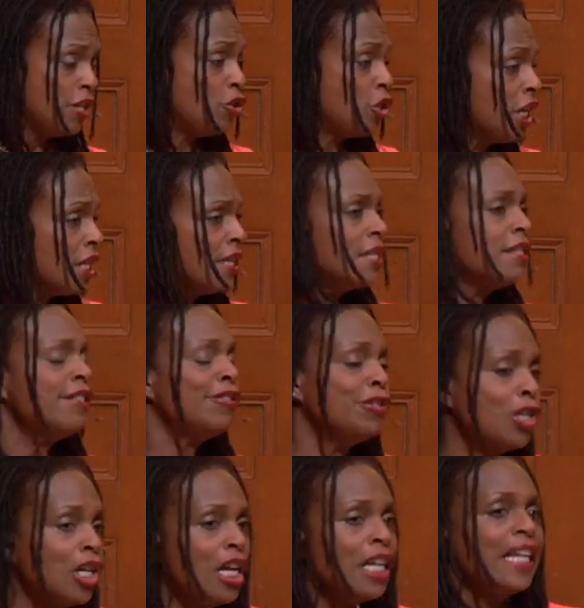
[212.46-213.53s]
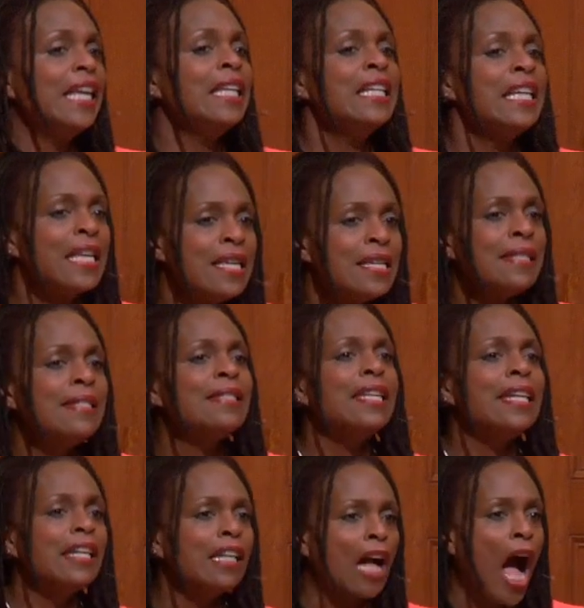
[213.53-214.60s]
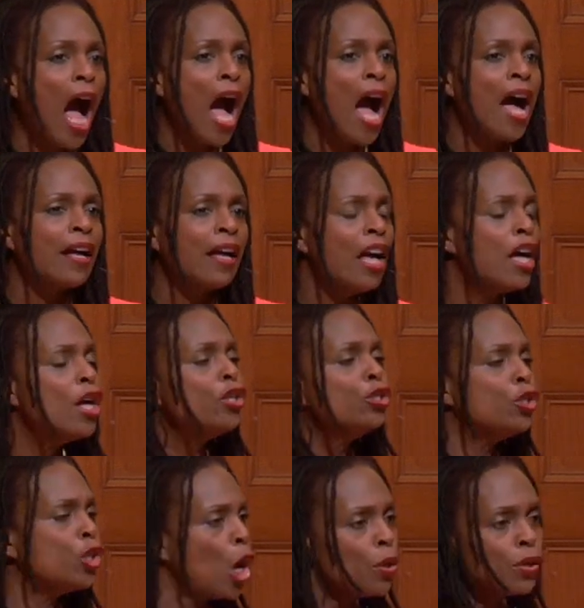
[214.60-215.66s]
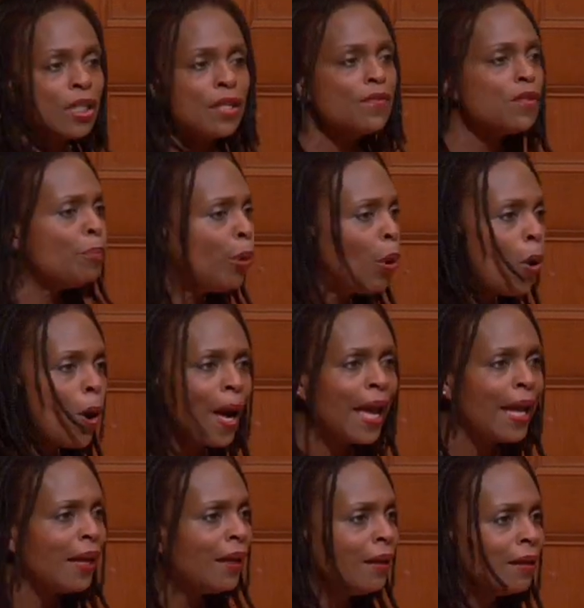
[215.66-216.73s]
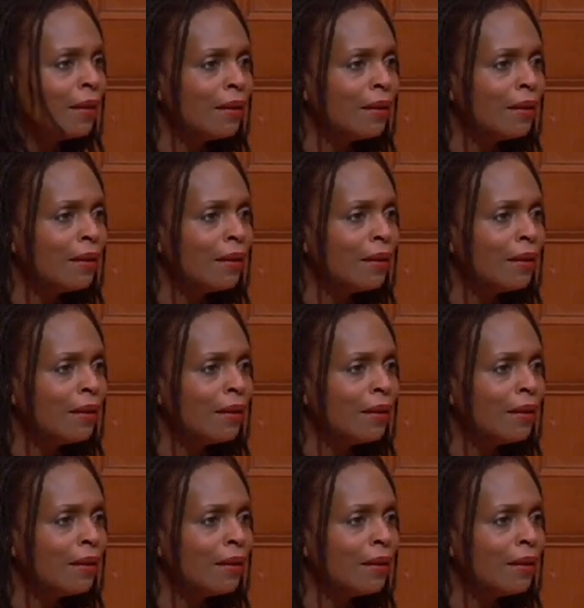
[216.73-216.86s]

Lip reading: Jesus stood in his synagogue, Joseph's boy,